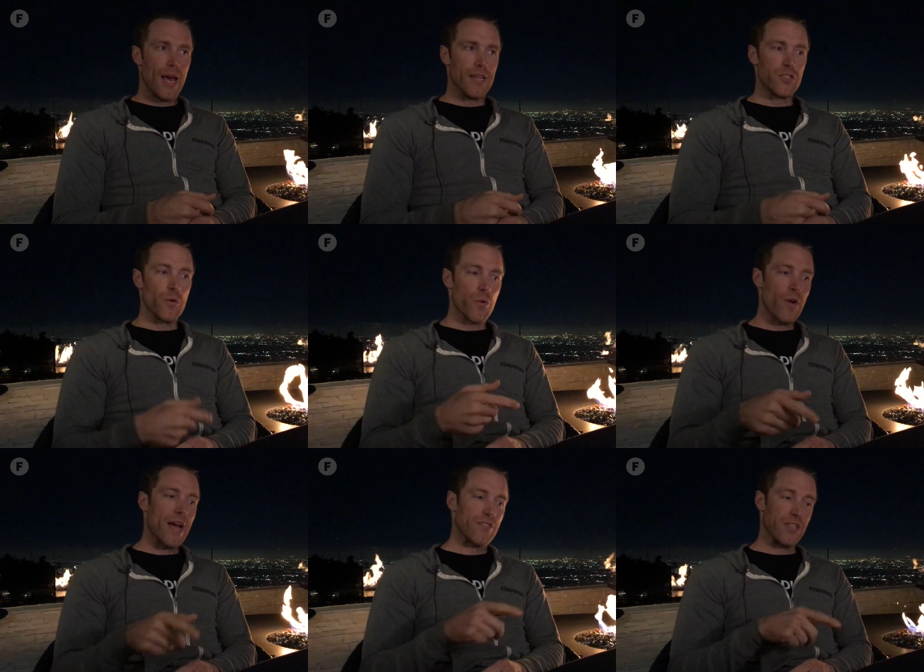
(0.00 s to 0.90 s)
And so when
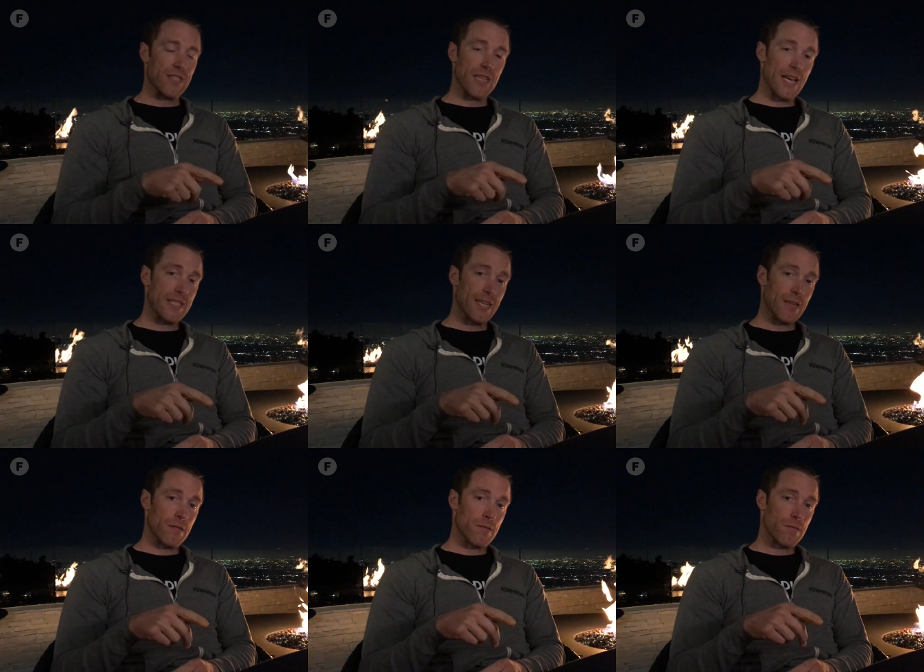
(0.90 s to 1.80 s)
we're actually
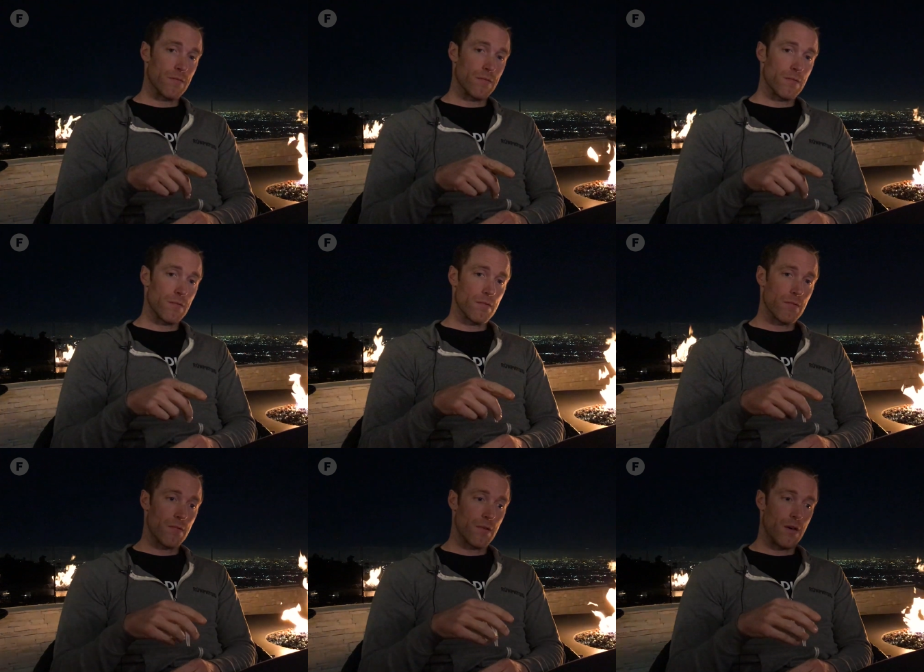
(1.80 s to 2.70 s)
selecting
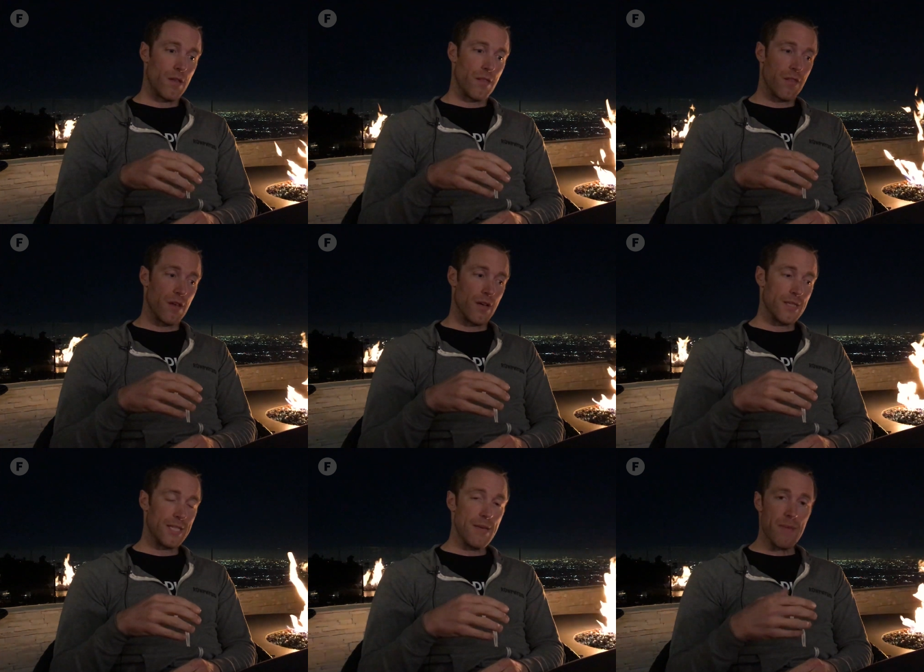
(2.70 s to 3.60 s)

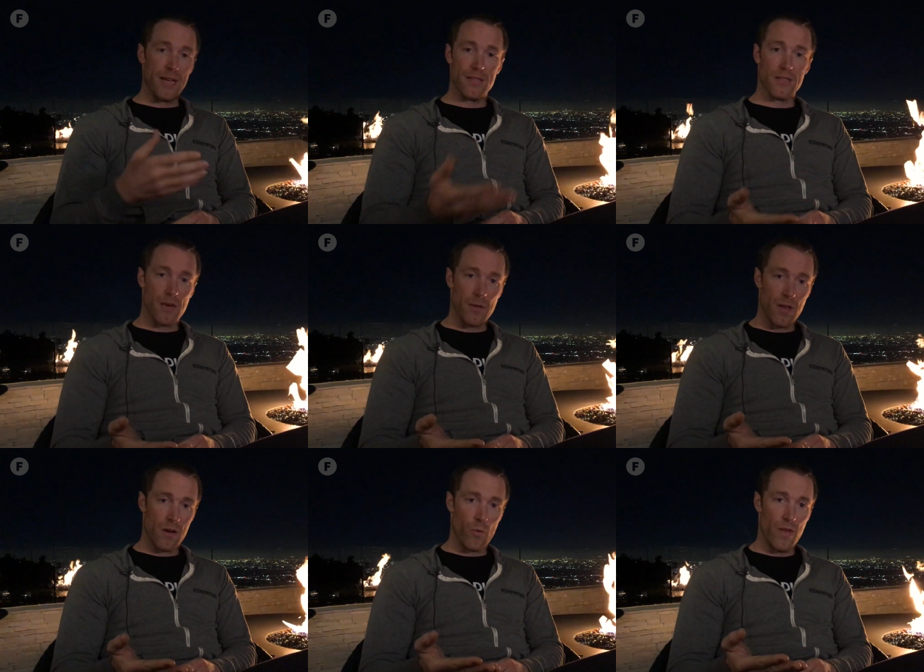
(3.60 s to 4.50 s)
the teammates to come
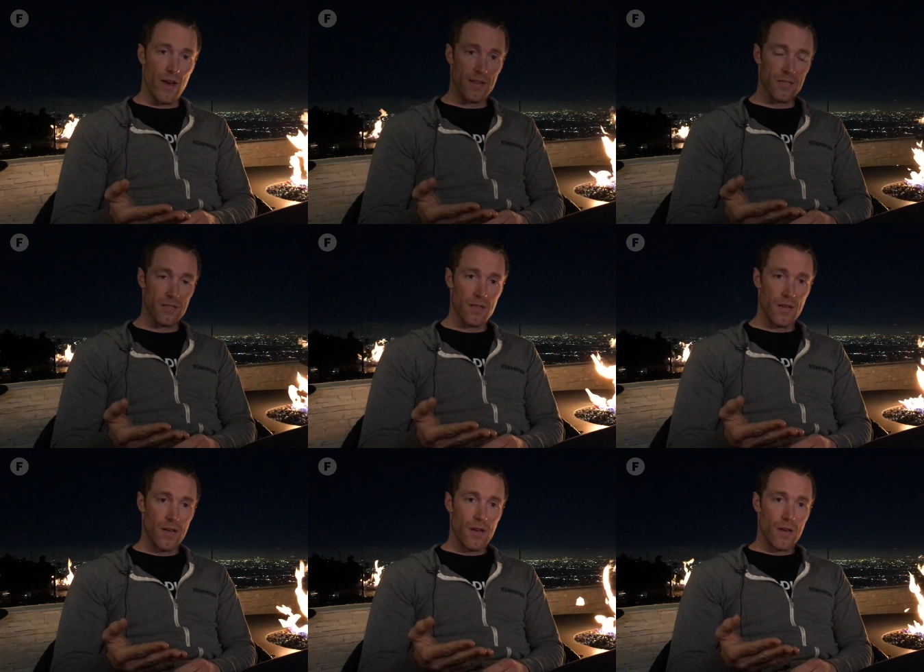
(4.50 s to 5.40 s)
along with us,
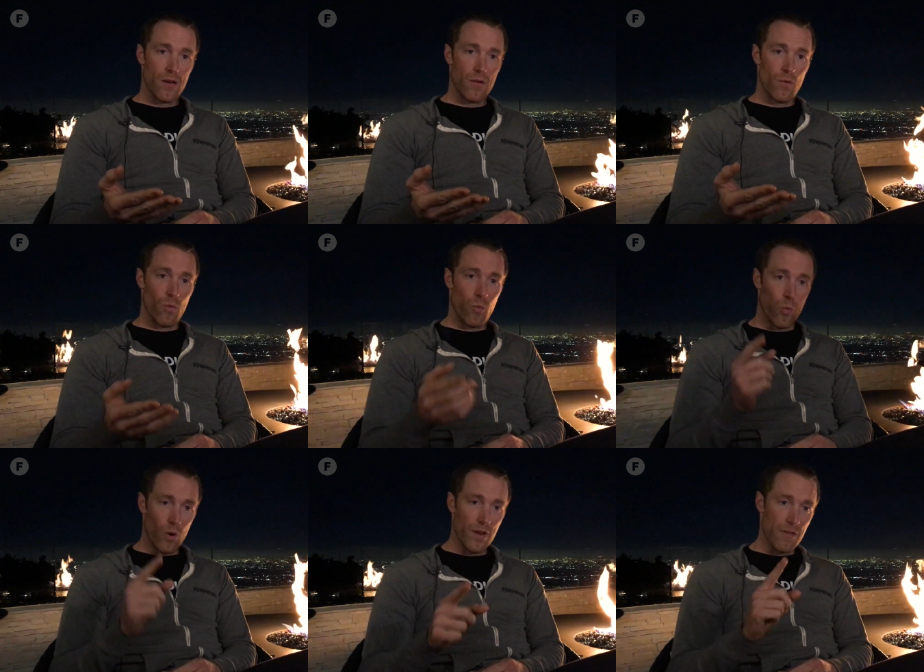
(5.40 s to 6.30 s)

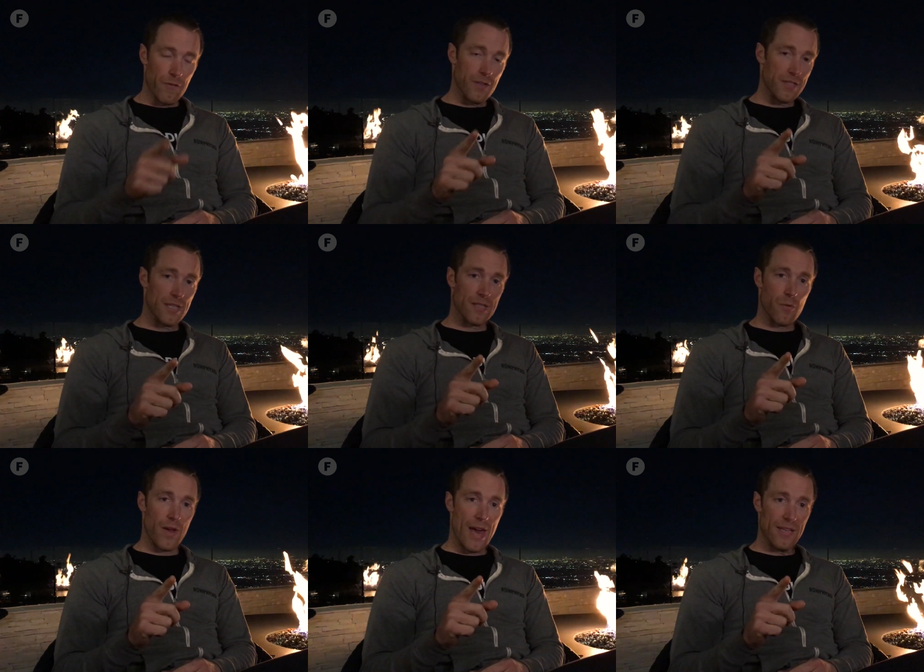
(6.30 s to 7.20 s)
one of the first things
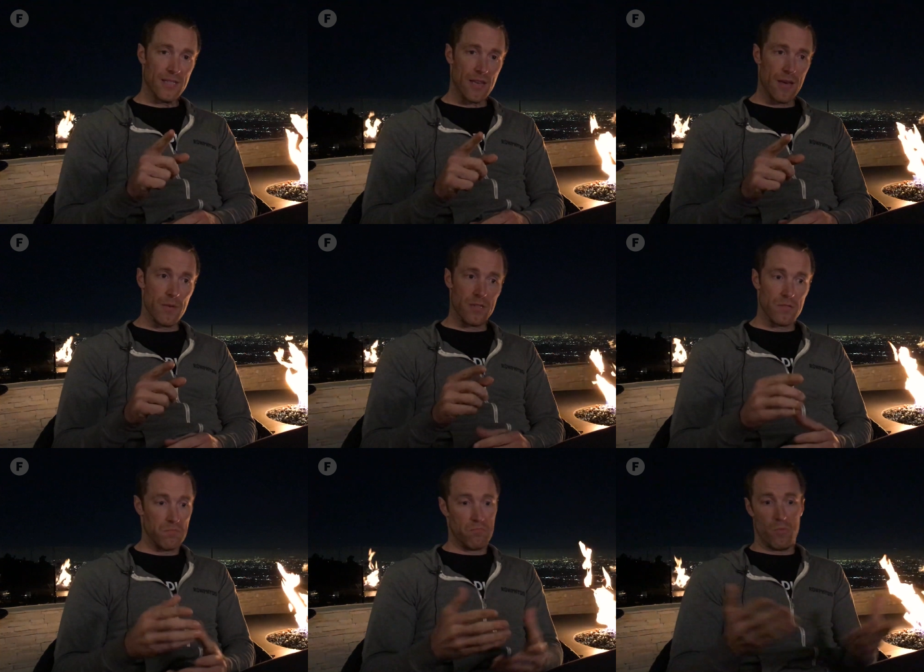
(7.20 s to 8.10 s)
that we ask them
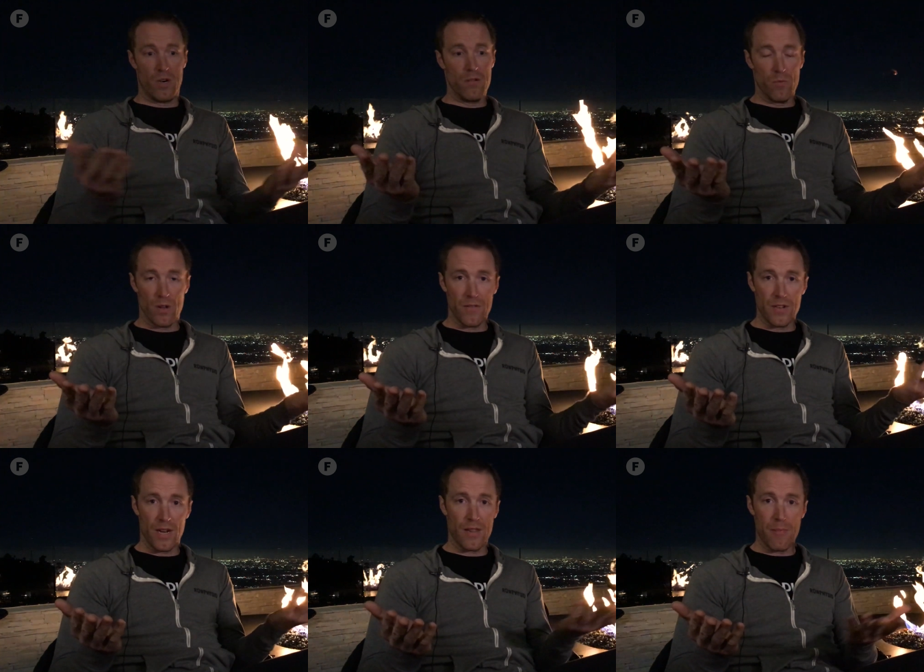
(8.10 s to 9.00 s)
is, well, what have
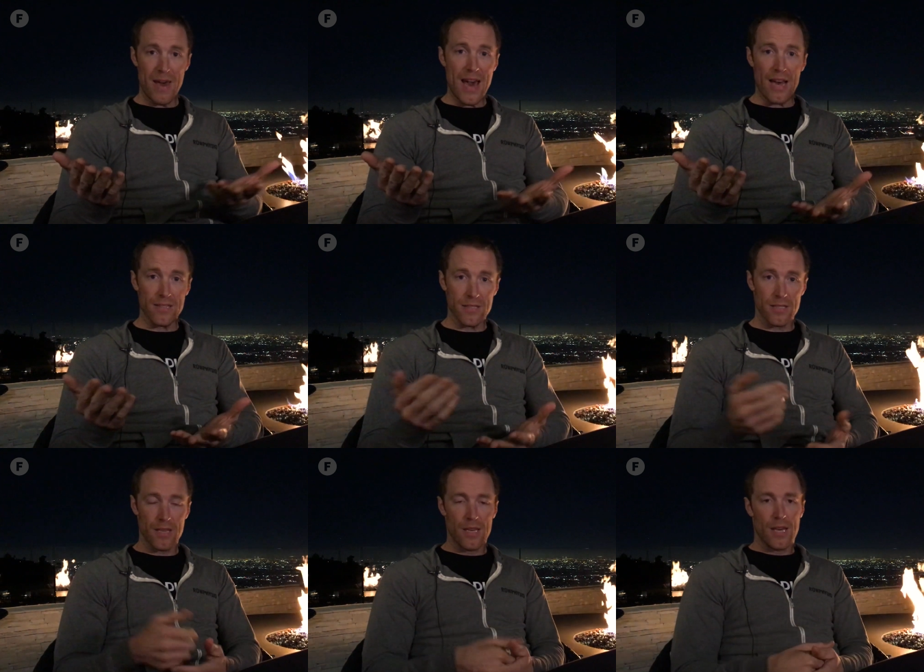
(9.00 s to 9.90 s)
you done in the past?